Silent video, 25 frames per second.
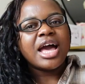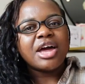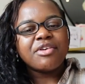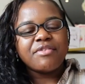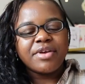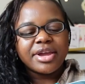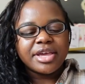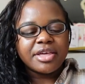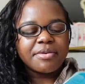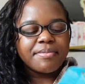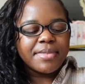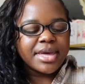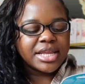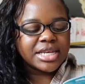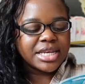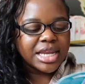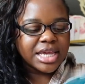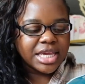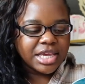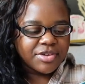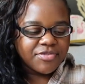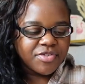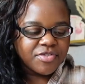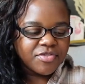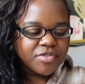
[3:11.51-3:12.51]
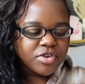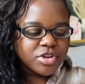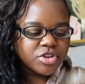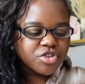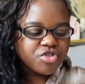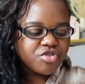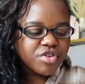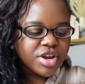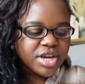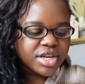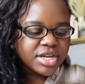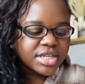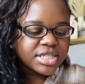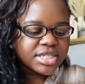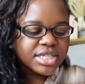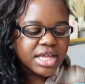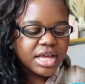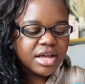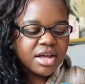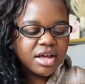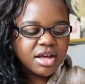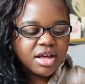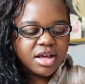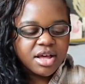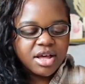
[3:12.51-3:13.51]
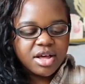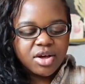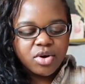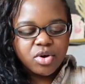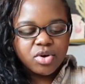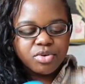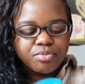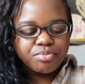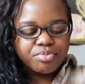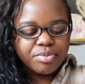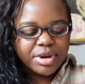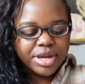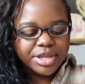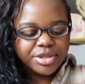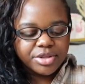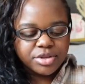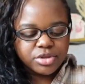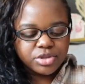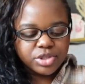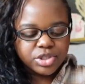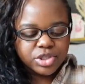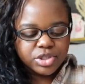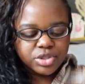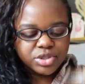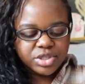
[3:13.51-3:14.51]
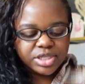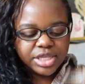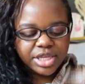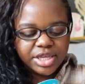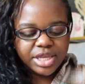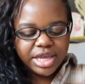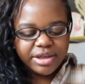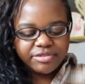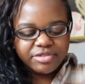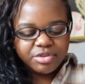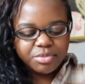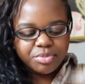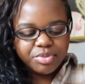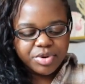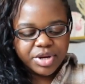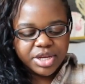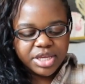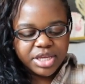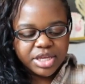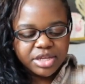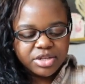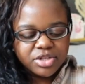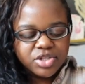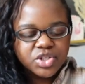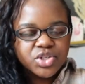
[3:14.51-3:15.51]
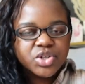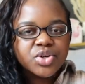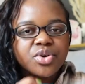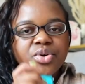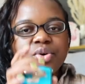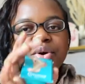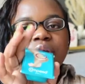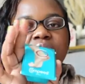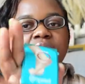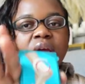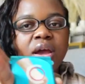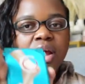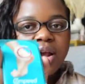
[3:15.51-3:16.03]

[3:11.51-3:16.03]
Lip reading: I recommend, like, if you've got trainers that hurt or brand new shoes that you have to break into,